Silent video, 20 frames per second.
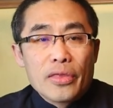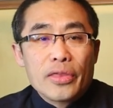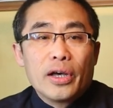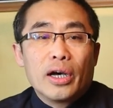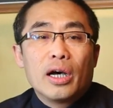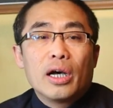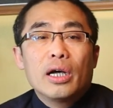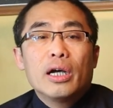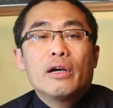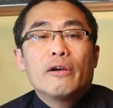
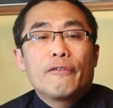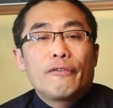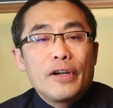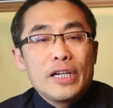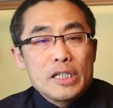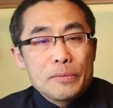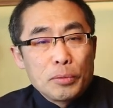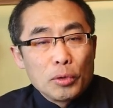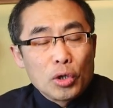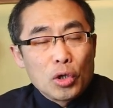the
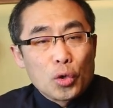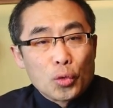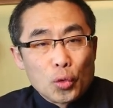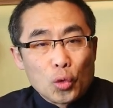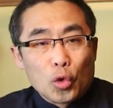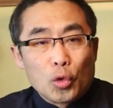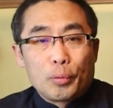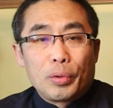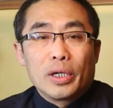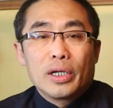Facebook
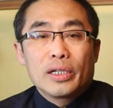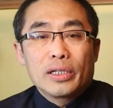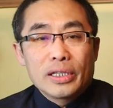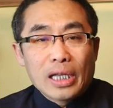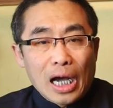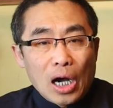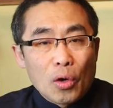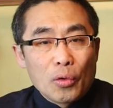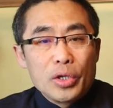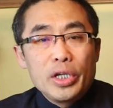group
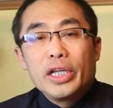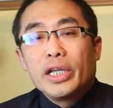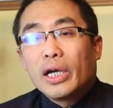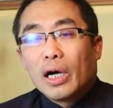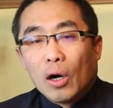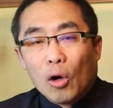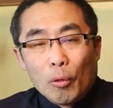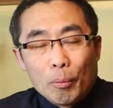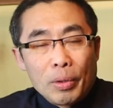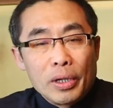
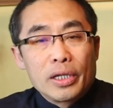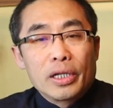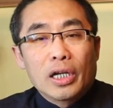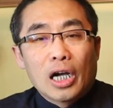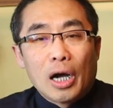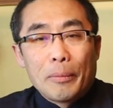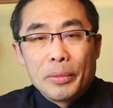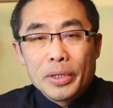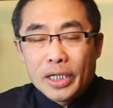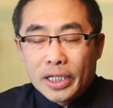DAOI Open
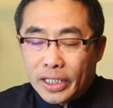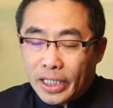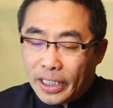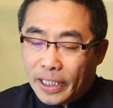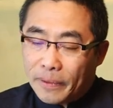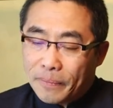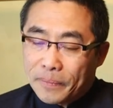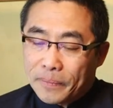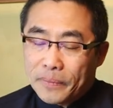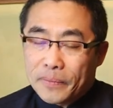
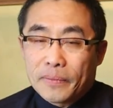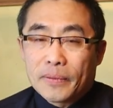Community.